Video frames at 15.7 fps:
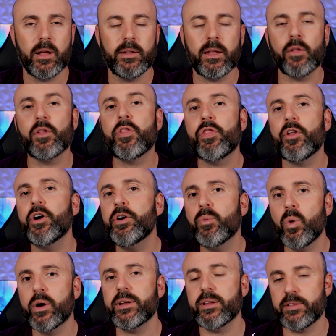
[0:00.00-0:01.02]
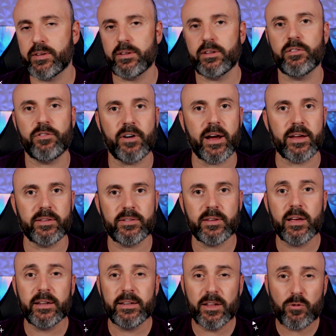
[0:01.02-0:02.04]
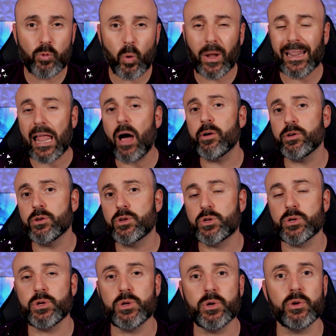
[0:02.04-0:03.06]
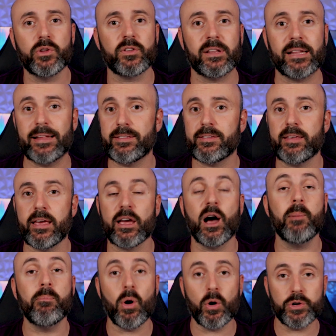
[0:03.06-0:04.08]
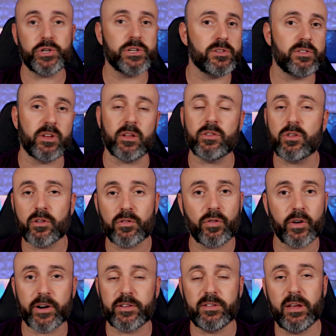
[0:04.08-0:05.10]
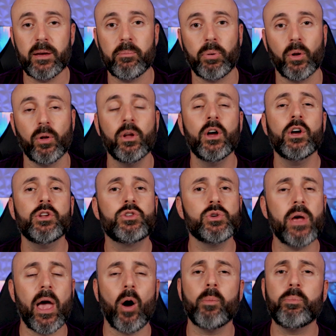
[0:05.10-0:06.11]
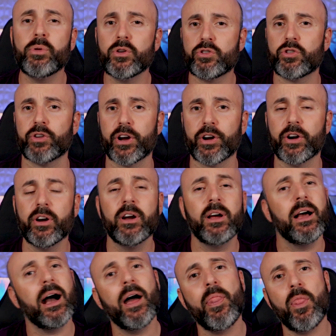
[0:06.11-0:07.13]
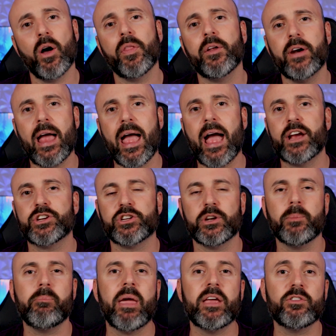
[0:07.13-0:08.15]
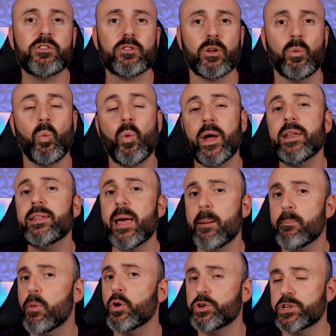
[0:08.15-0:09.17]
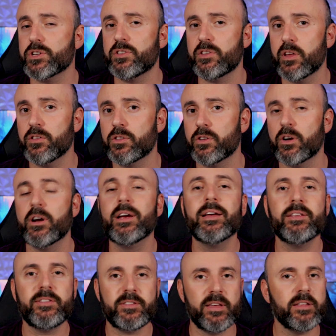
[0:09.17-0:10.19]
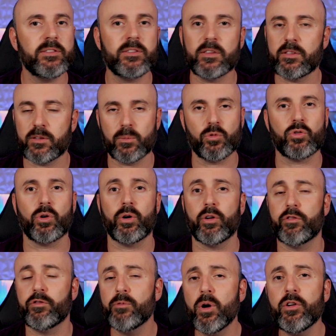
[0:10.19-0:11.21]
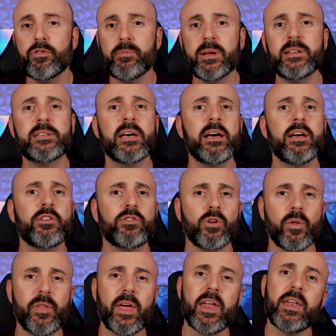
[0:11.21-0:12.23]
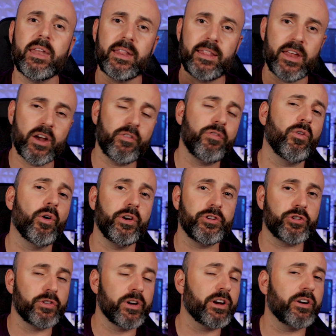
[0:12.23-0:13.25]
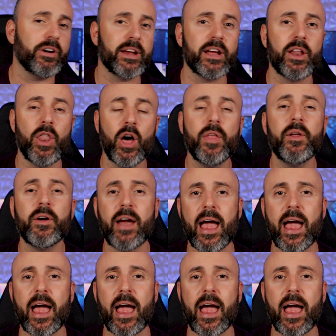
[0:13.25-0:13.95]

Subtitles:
Now, the third one is a device. This will allow you to use, let's say, a motion sensor, for example, to help you trigger another action based on when that motion sensor senses some sort of movement. So then, therefore, triggering another